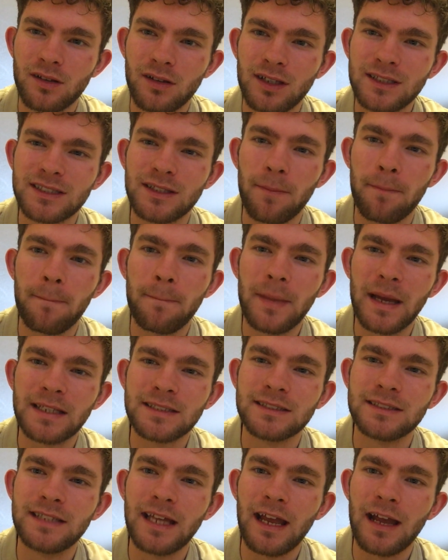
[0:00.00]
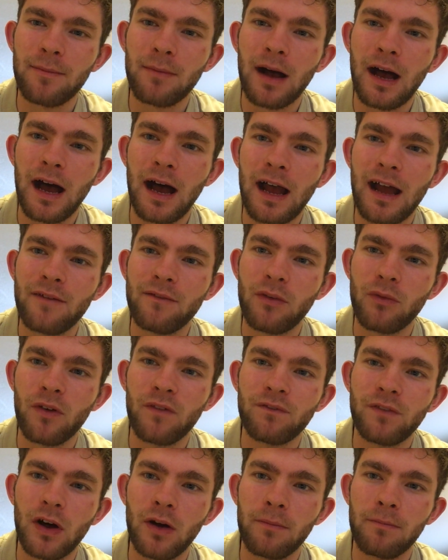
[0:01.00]
That's the best damn high I've
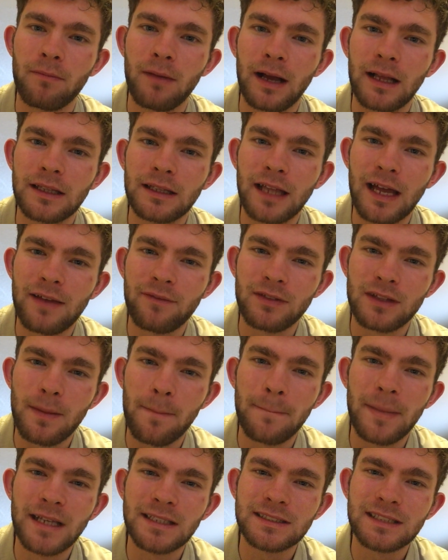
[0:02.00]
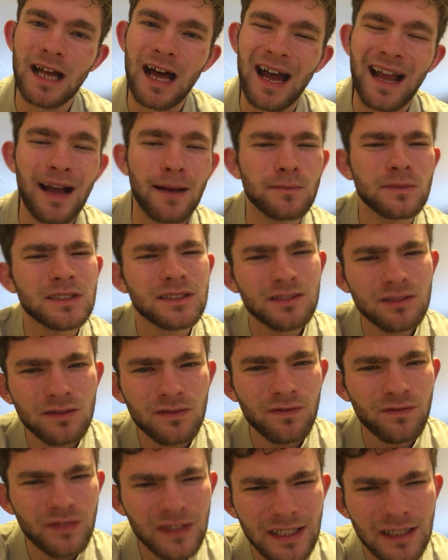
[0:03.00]
ever felt in my life, and the best high I'm
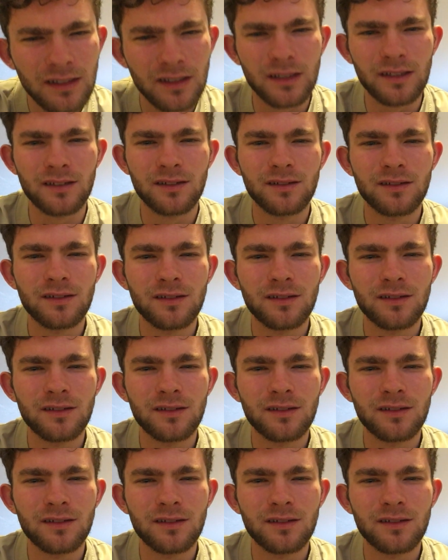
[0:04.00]
still feeling.